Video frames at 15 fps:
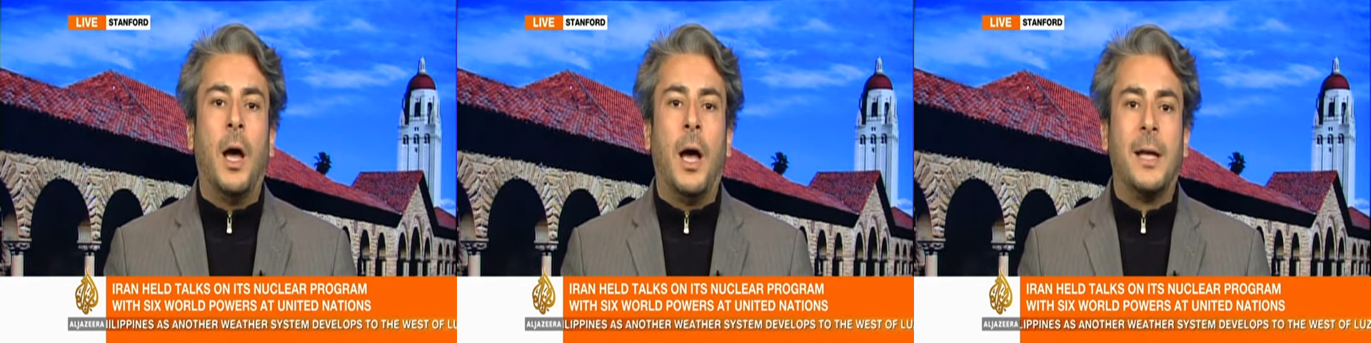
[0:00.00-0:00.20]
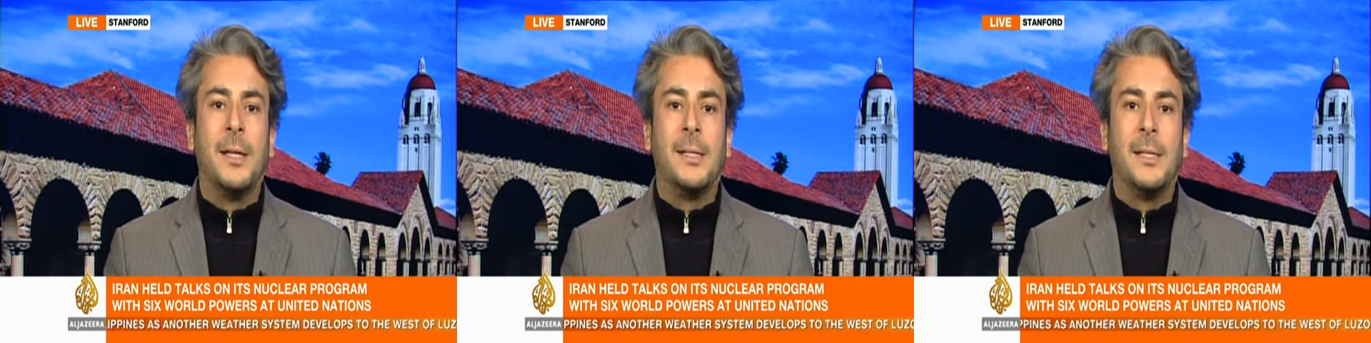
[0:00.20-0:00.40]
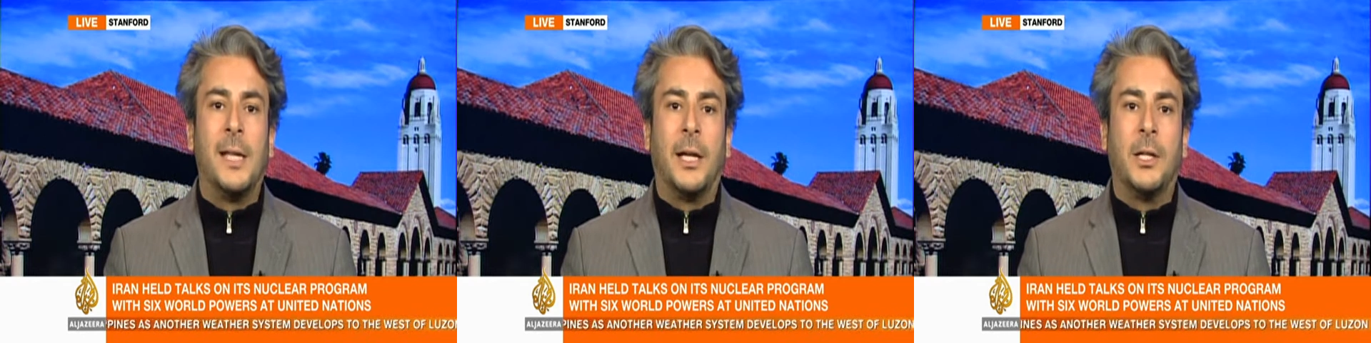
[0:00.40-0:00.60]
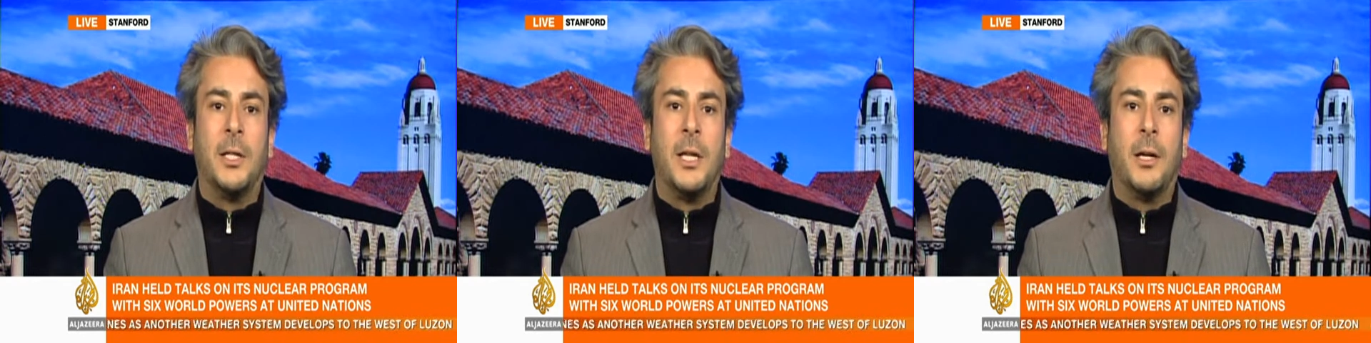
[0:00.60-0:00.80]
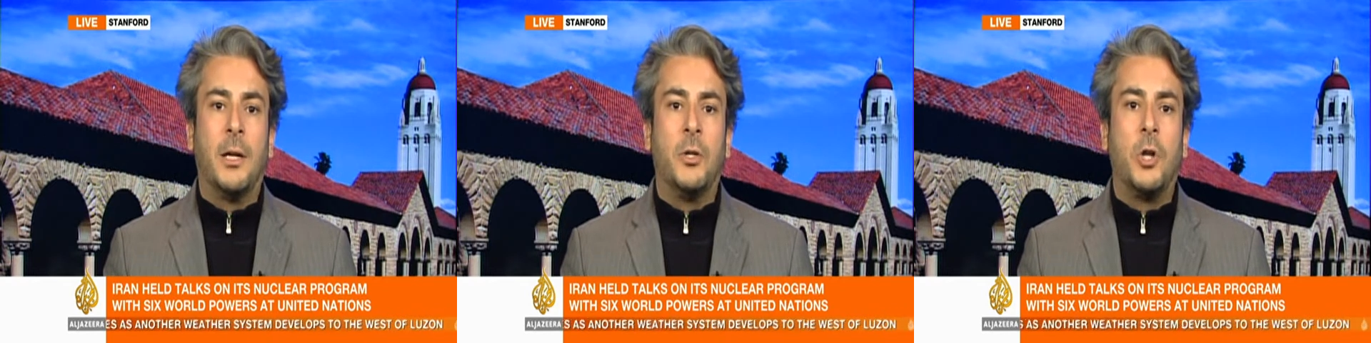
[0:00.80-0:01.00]

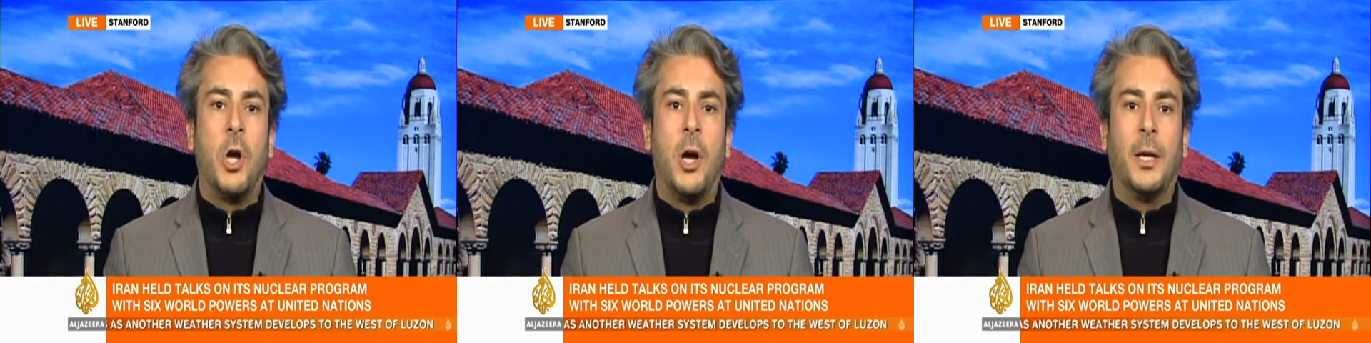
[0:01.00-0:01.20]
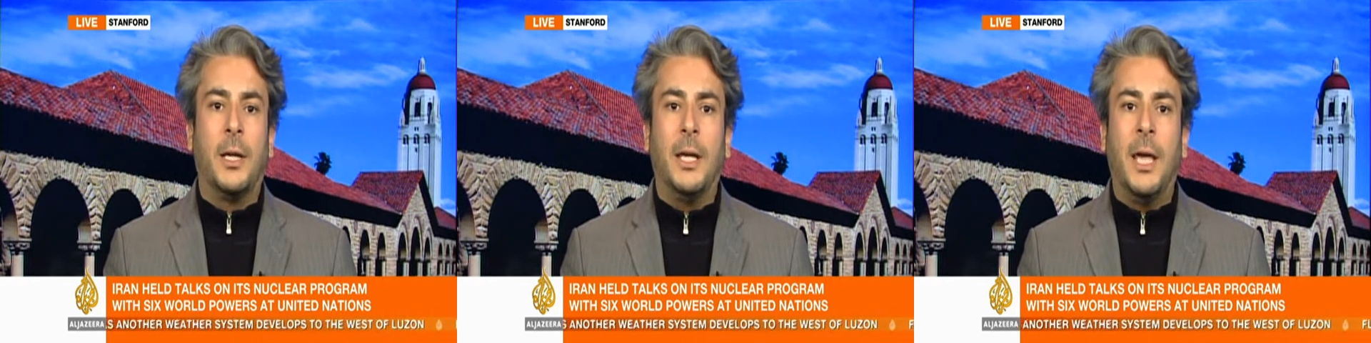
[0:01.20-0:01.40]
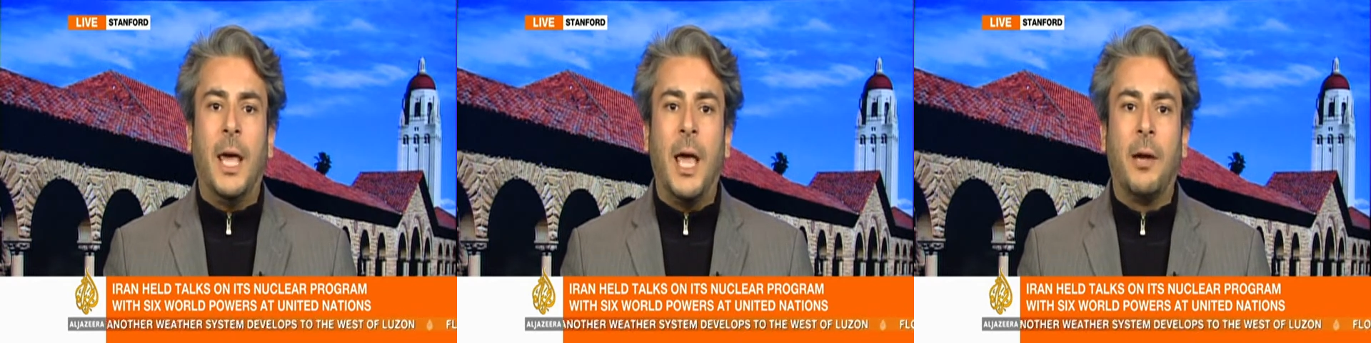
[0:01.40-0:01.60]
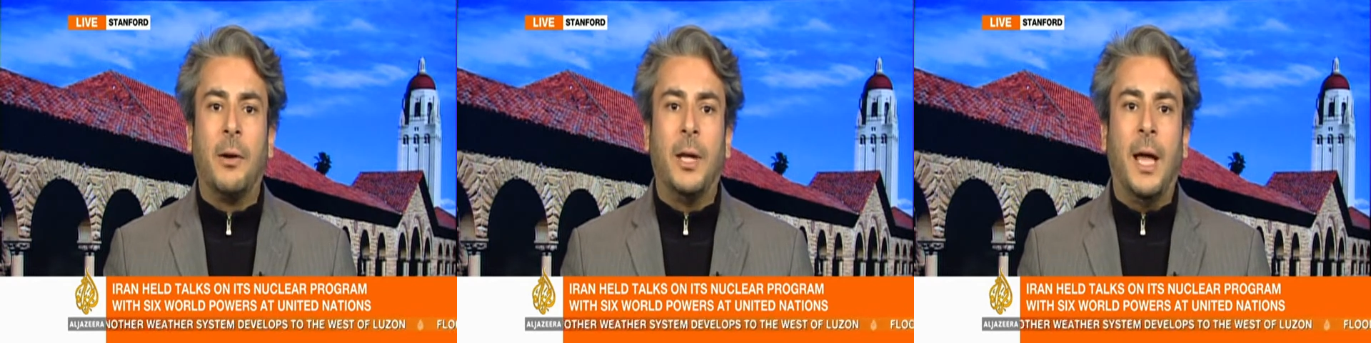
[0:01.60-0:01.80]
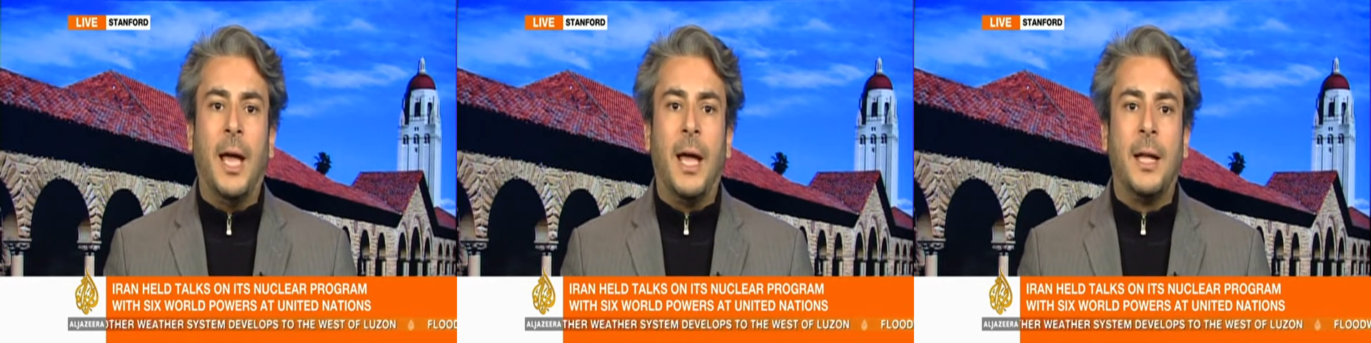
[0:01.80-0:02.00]
Secretary John
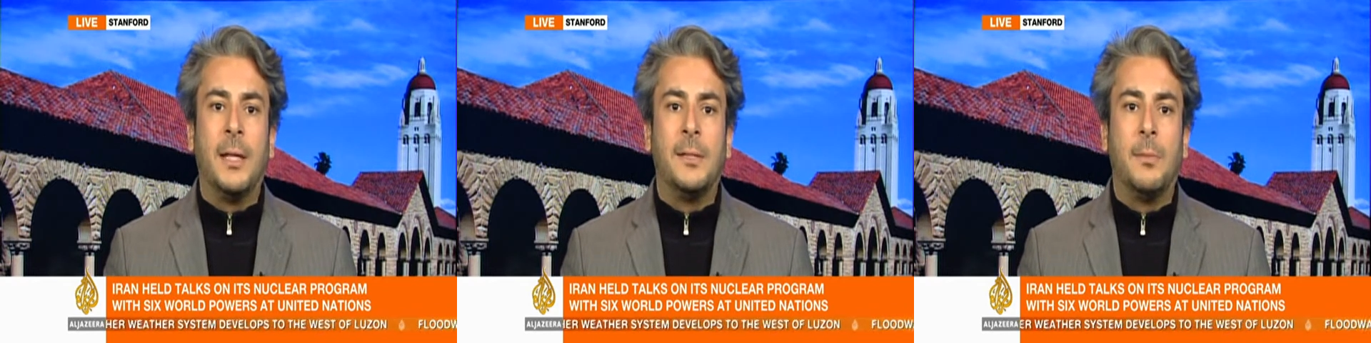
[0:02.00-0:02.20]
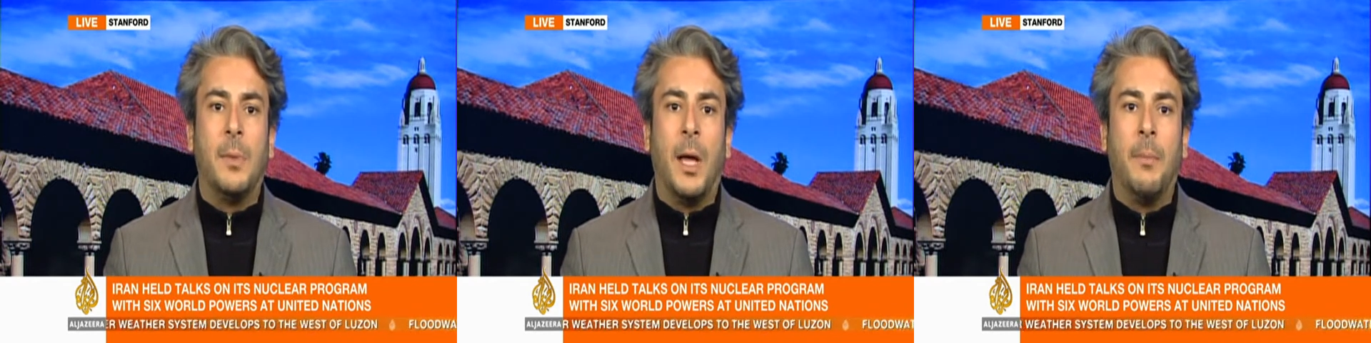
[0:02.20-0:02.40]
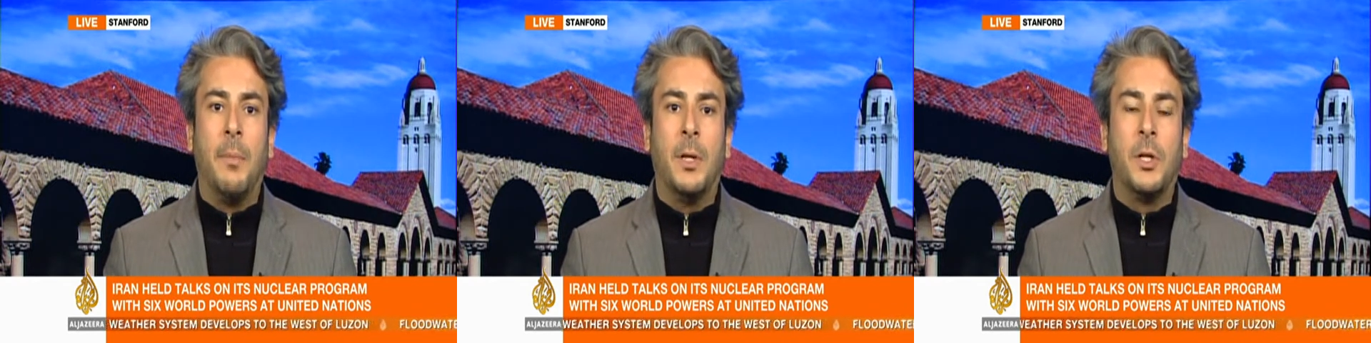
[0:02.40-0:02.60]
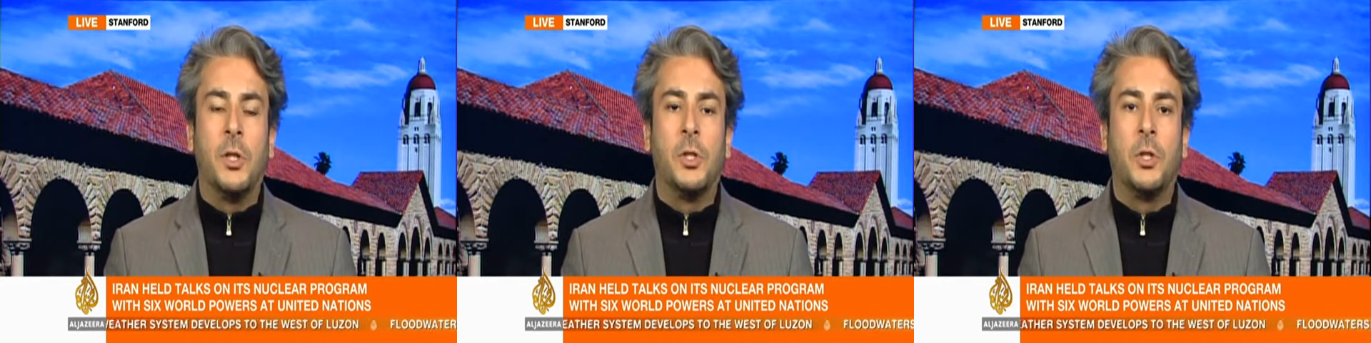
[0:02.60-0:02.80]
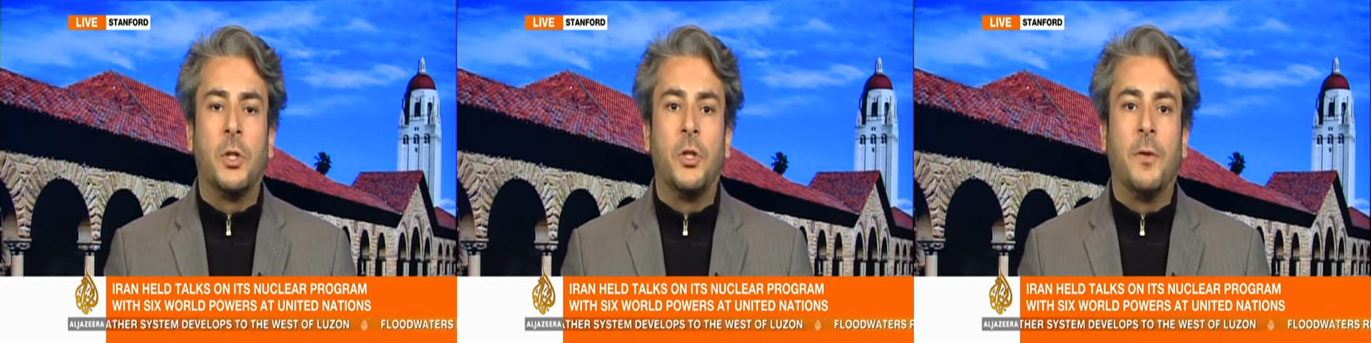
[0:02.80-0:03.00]
Kerry and
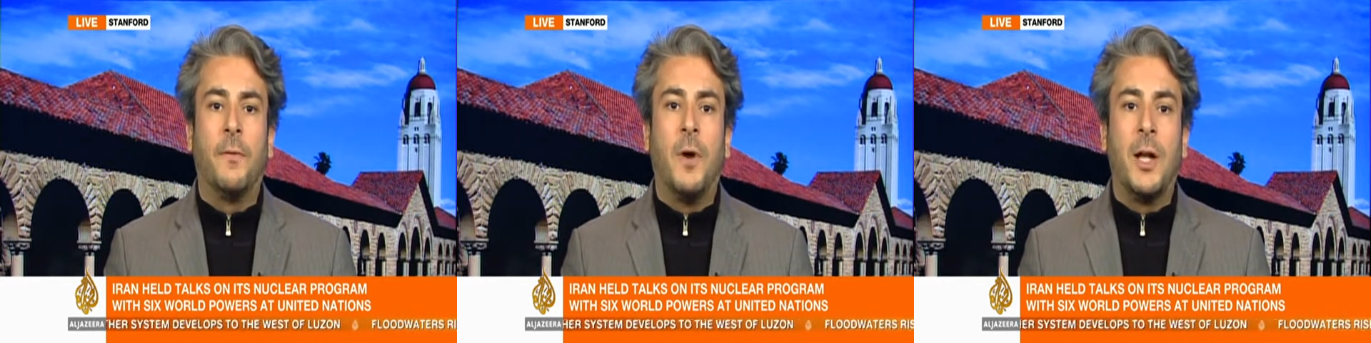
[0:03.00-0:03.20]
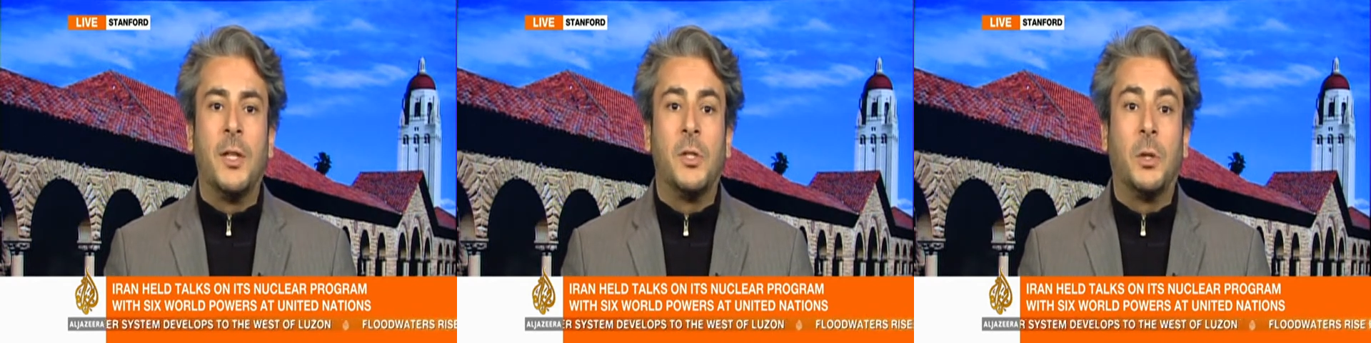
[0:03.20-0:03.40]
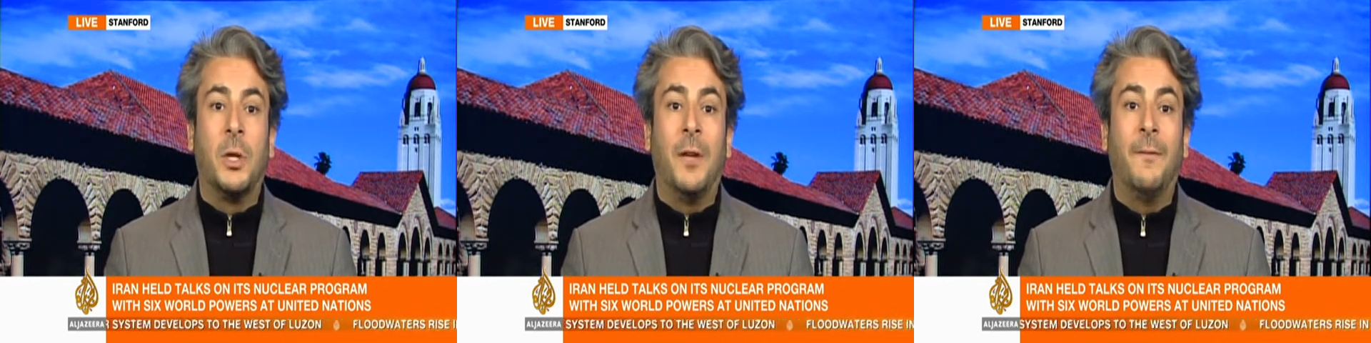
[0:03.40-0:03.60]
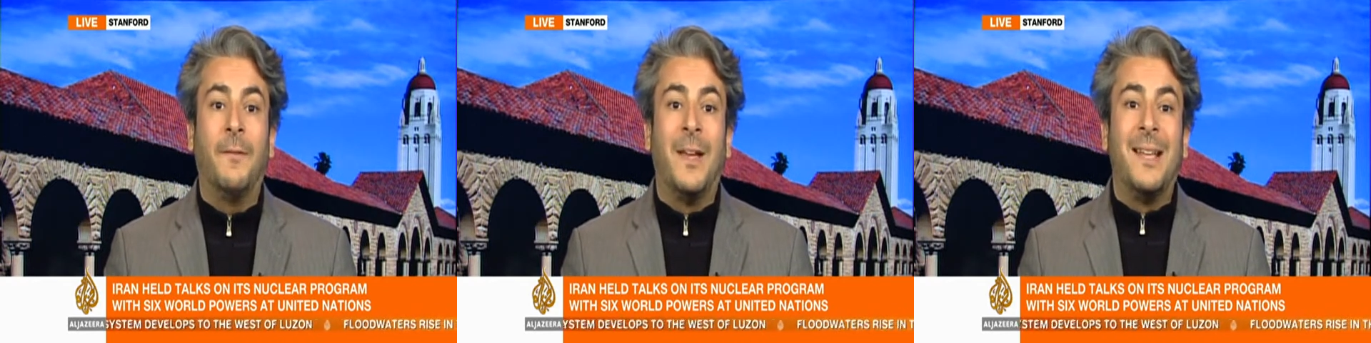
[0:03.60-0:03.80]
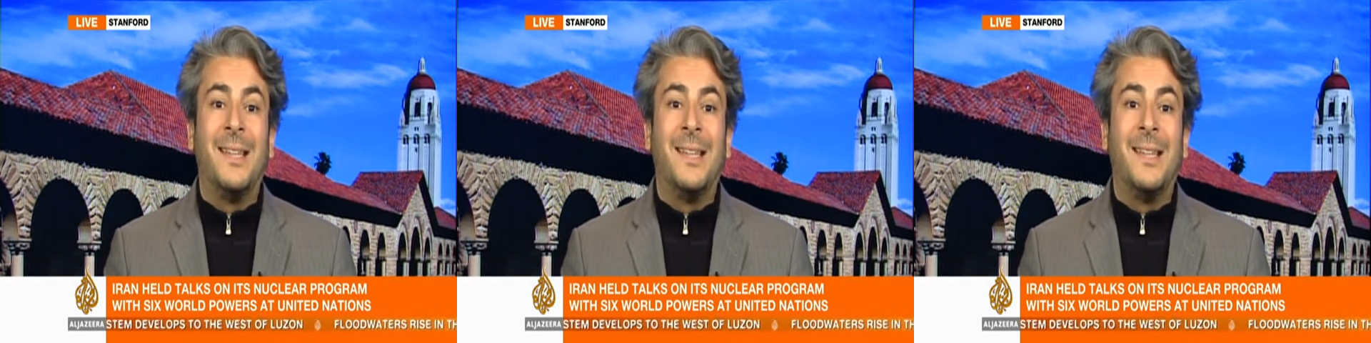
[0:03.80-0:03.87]
Minister Javad Zarif